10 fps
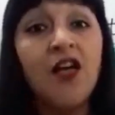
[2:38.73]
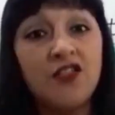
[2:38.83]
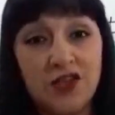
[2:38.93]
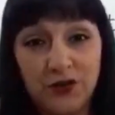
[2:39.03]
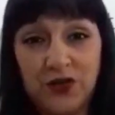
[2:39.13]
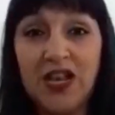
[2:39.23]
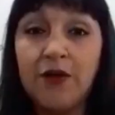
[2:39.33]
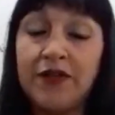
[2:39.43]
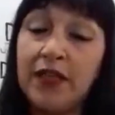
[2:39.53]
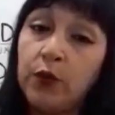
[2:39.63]
The
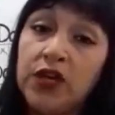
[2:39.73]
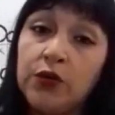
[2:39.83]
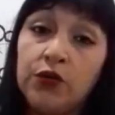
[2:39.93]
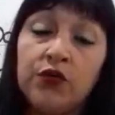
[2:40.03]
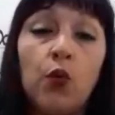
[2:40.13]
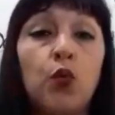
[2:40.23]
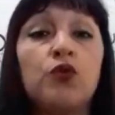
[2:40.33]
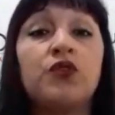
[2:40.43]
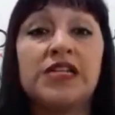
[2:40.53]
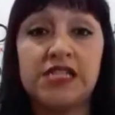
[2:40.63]
auxiliary that we used
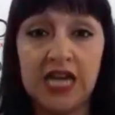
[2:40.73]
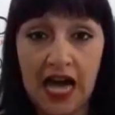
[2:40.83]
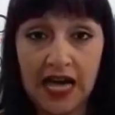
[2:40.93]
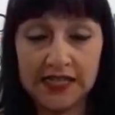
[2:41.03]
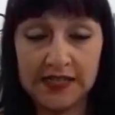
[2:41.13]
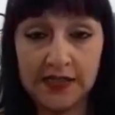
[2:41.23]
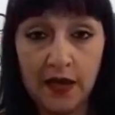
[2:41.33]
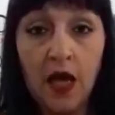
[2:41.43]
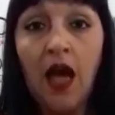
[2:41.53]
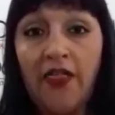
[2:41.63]
was does.
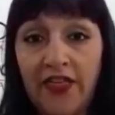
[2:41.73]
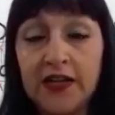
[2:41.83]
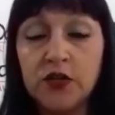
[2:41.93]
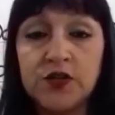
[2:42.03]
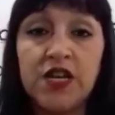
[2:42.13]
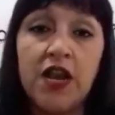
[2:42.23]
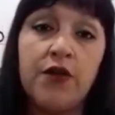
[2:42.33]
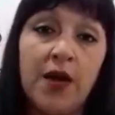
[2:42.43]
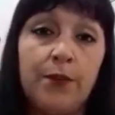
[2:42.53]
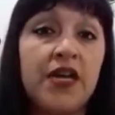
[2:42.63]
That
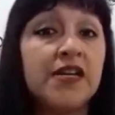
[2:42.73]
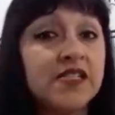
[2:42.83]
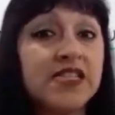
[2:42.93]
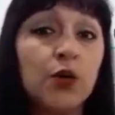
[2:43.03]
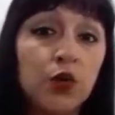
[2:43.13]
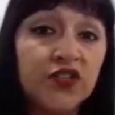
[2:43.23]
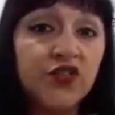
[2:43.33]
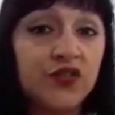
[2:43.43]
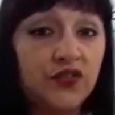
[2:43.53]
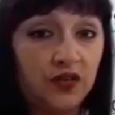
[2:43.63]
auxiliary appears in the
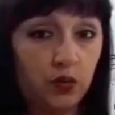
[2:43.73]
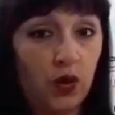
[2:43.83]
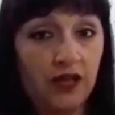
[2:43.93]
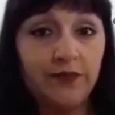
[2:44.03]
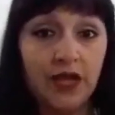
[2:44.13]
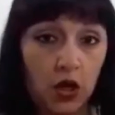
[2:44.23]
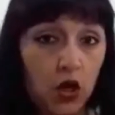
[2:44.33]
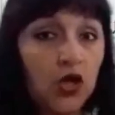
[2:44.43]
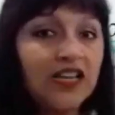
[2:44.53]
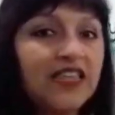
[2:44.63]
questions as well.
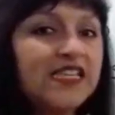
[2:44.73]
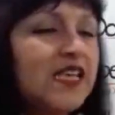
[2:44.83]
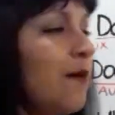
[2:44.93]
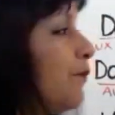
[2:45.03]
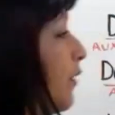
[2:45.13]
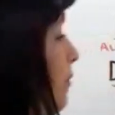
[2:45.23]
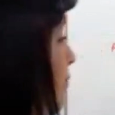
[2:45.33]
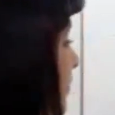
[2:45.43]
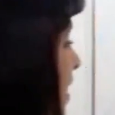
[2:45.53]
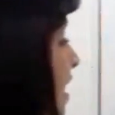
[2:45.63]
Look at the example.
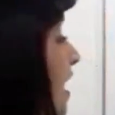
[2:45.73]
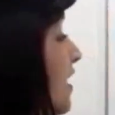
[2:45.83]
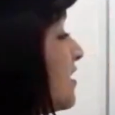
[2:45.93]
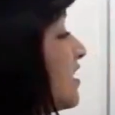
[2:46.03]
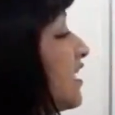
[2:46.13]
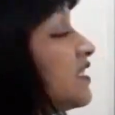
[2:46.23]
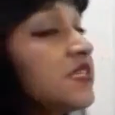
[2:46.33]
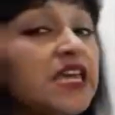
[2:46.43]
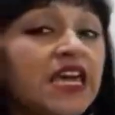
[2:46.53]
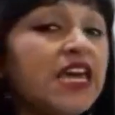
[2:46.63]
Does
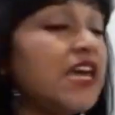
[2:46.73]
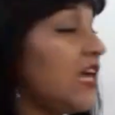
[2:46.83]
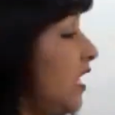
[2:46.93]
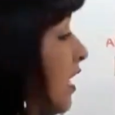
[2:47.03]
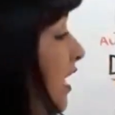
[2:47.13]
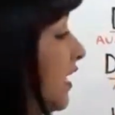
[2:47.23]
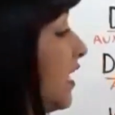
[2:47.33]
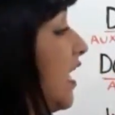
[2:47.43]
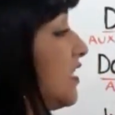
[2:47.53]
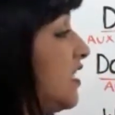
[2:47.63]
he
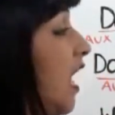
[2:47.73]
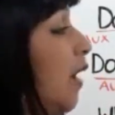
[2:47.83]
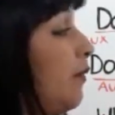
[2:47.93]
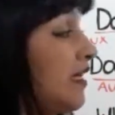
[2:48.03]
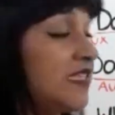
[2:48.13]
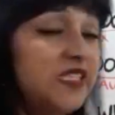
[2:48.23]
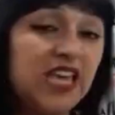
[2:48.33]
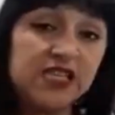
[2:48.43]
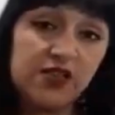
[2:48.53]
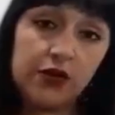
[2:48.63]
get up at
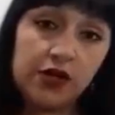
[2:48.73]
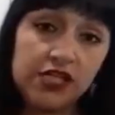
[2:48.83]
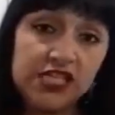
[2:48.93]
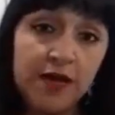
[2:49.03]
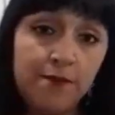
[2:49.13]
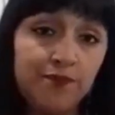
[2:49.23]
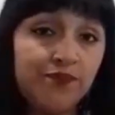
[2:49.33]
6:30?